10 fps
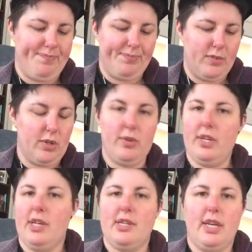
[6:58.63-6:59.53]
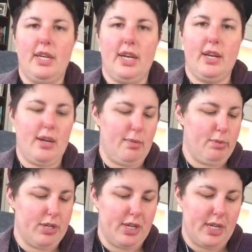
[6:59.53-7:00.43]
Do things like getting up,
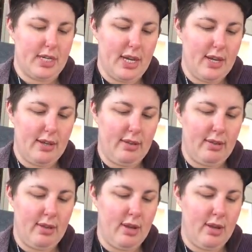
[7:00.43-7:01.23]
brushing your teeth.